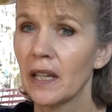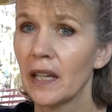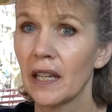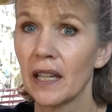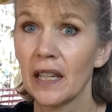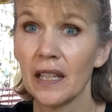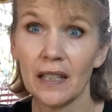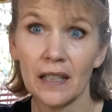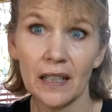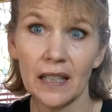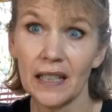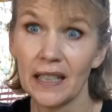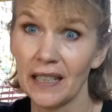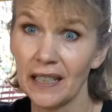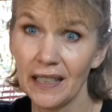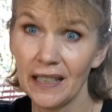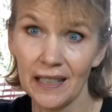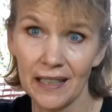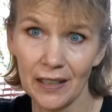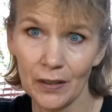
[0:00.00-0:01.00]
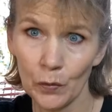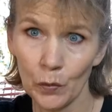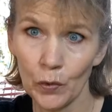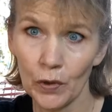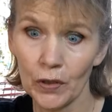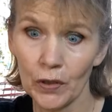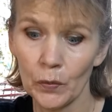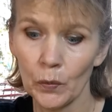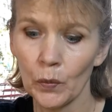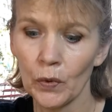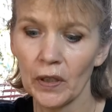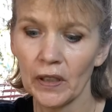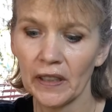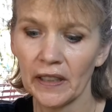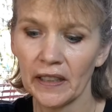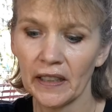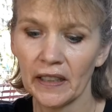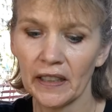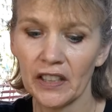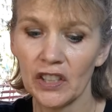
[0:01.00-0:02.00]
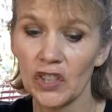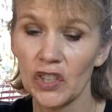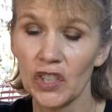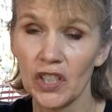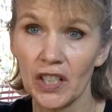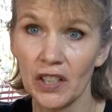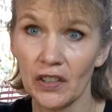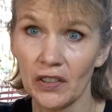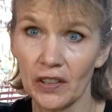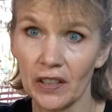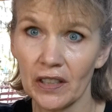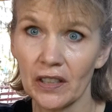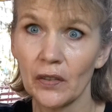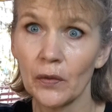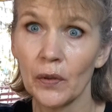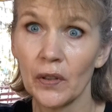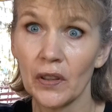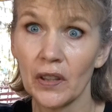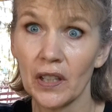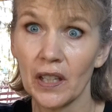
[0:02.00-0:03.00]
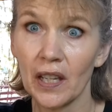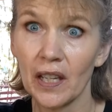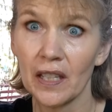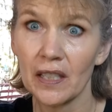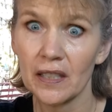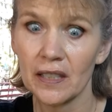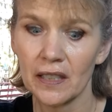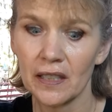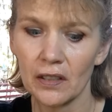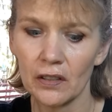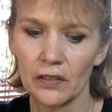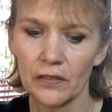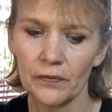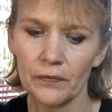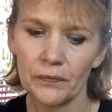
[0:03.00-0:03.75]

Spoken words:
and he wouldn't willingly share it with Aesir.